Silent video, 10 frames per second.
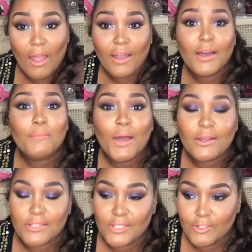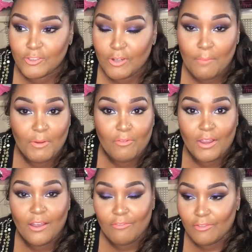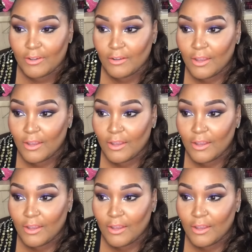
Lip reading: I come out of surgery. I'm in recovery.